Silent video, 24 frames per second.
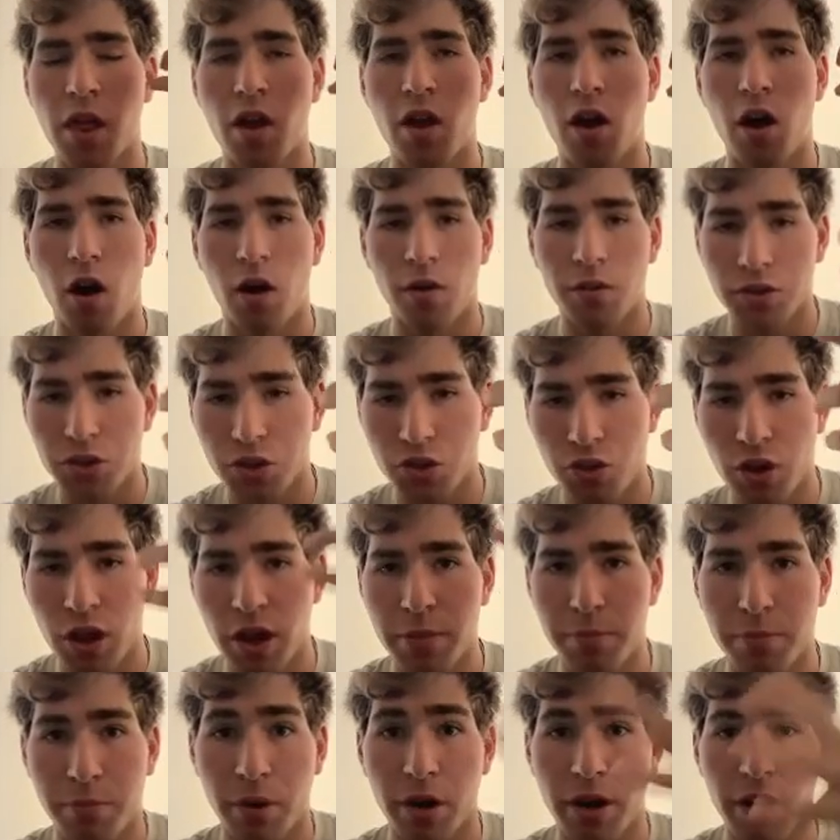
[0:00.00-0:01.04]
on this
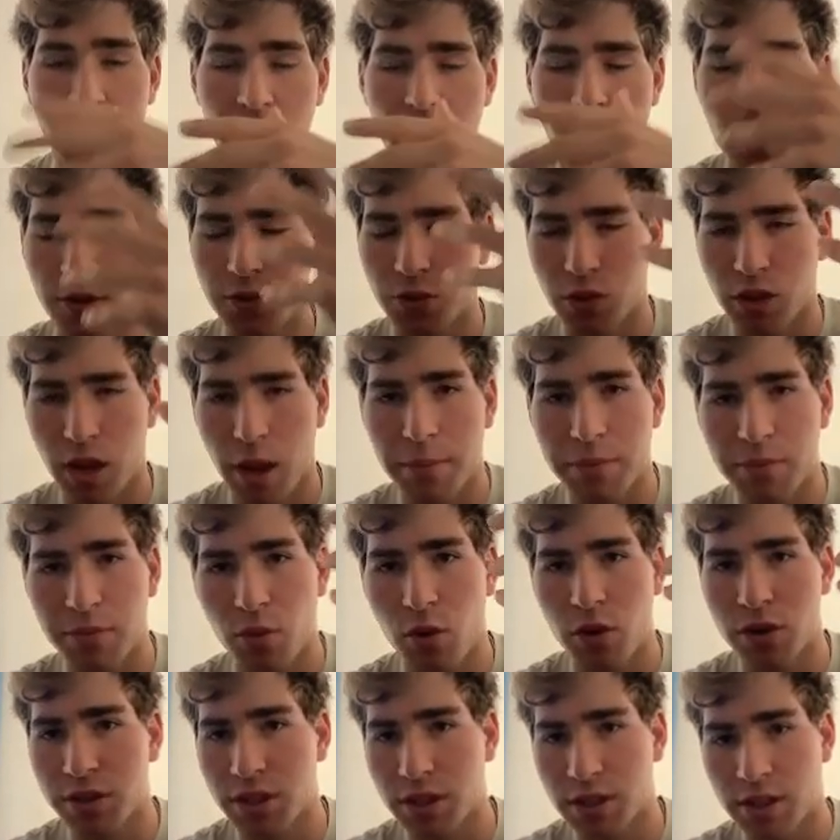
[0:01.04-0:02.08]
trade per account, so times
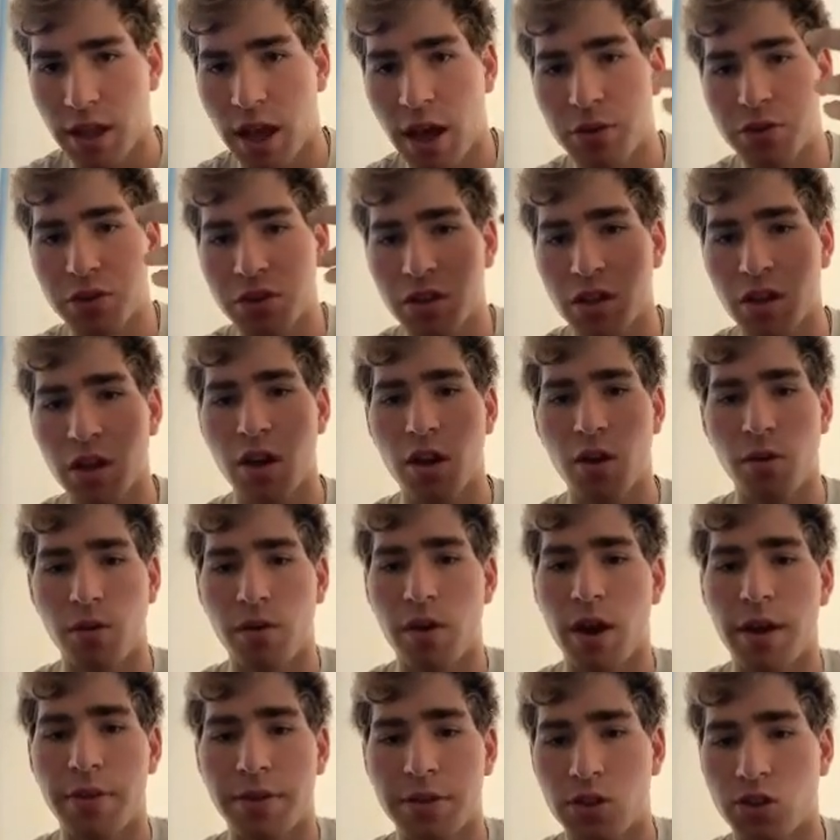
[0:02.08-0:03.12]
4, 6,000,
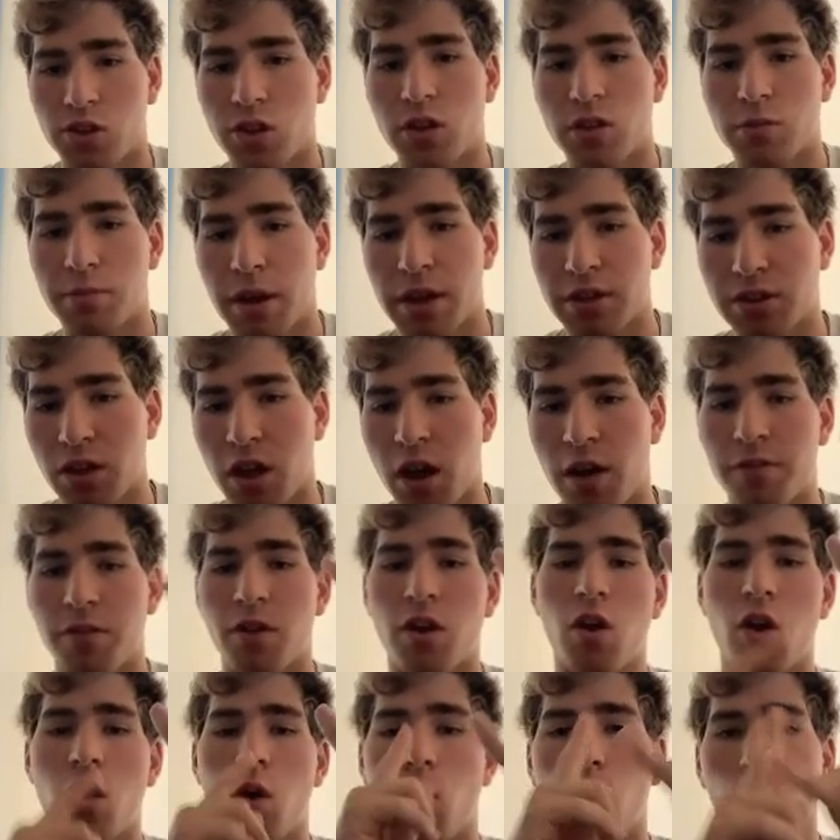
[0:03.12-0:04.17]
right? This trade is based off
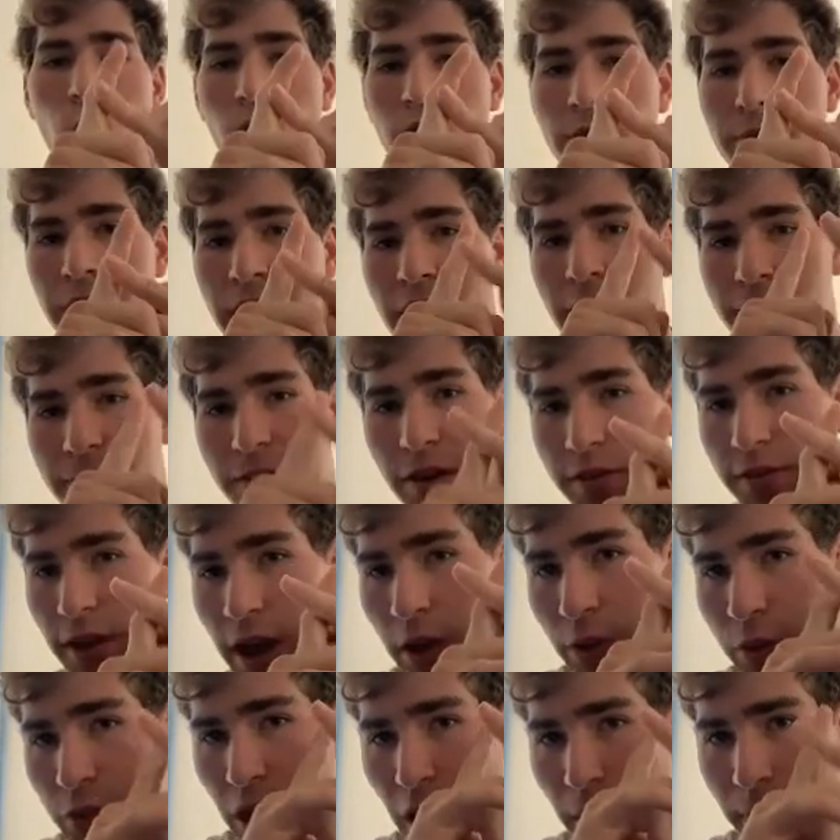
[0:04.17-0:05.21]
1 minute fair value gap